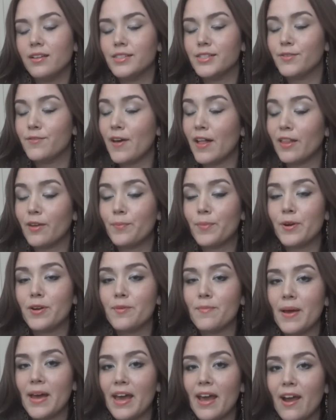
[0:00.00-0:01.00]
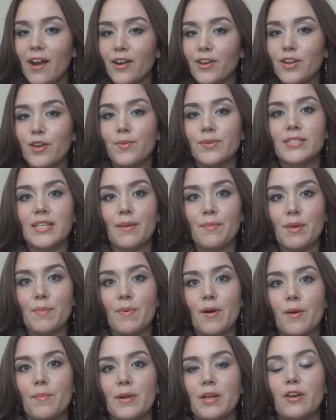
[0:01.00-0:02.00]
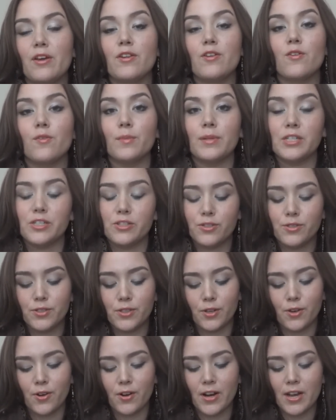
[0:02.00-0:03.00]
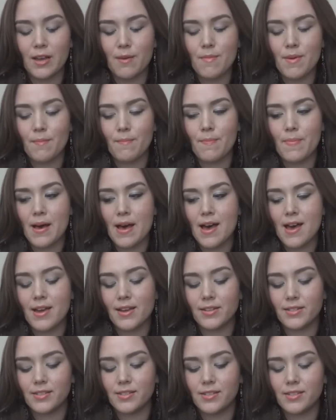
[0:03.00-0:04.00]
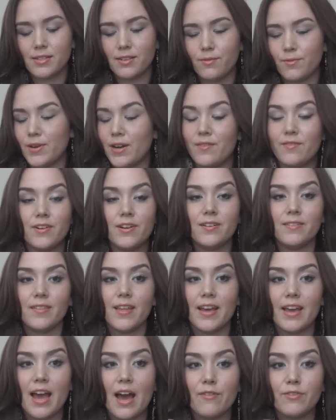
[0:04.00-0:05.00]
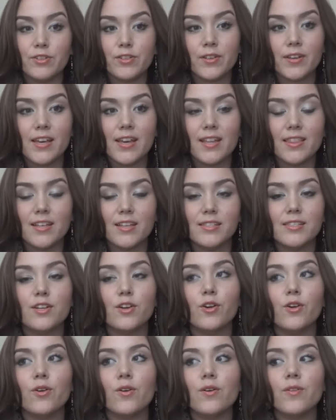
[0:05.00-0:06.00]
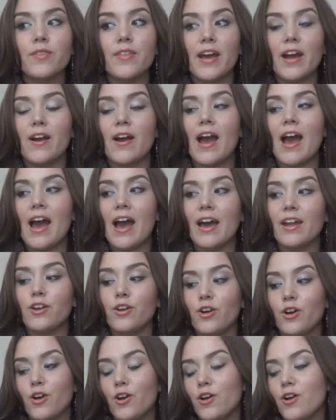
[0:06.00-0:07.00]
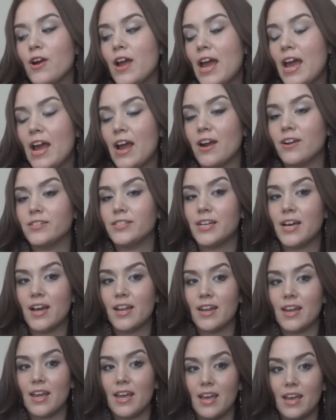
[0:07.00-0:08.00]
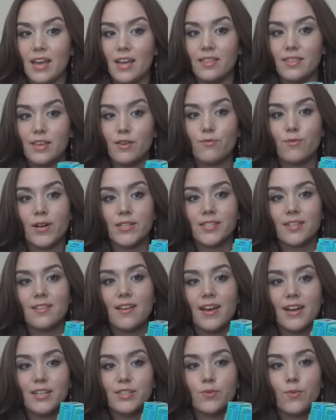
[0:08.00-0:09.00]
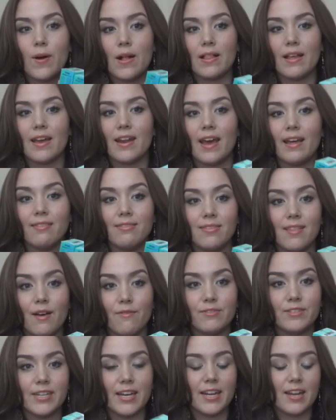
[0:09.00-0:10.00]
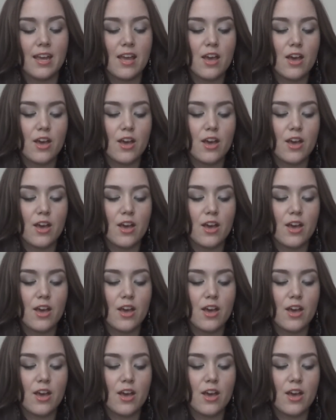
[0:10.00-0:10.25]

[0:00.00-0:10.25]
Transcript: developer in my hair. You know, with Demi Permanent, you can normally just use a cream, but whatever. Like, after looking at this, the girl there had her hair done in the Rusk line as well, and I loved it.